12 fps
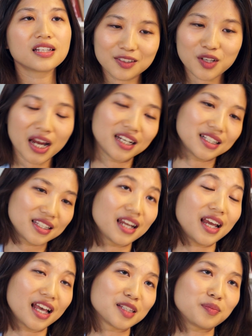The Chinese
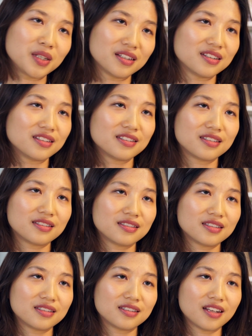state has been
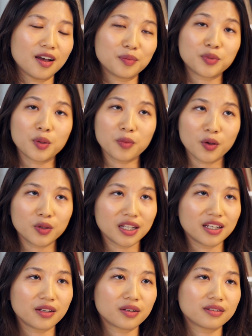
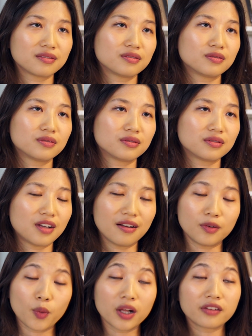promoting
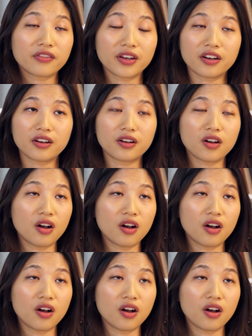welfare